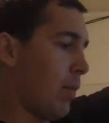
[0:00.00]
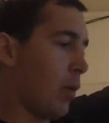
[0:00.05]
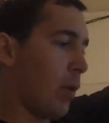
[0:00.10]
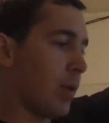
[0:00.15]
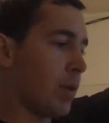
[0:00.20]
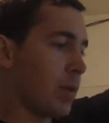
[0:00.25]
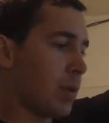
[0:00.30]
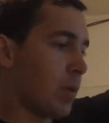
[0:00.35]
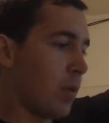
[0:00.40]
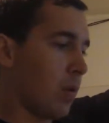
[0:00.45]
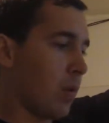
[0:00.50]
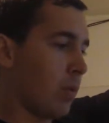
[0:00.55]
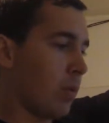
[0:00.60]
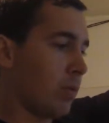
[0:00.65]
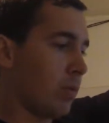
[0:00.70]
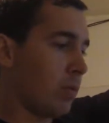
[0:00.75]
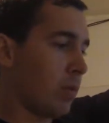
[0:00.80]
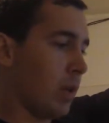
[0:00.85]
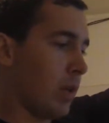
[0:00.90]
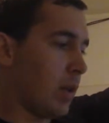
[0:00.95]
bought this car
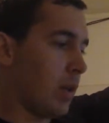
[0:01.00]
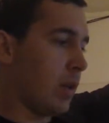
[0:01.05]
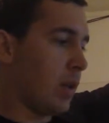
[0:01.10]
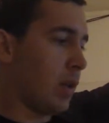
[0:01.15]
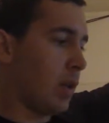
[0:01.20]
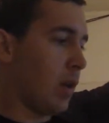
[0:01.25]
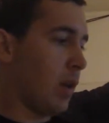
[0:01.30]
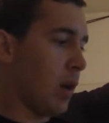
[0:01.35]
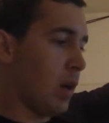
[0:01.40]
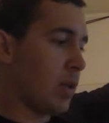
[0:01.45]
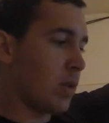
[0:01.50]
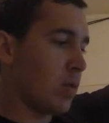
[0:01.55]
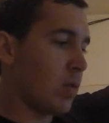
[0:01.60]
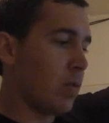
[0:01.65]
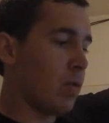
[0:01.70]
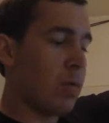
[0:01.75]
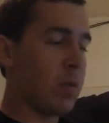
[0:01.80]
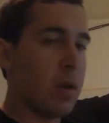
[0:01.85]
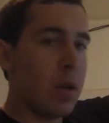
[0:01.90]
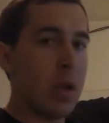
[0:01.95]
in high
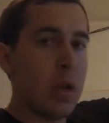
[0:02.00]
school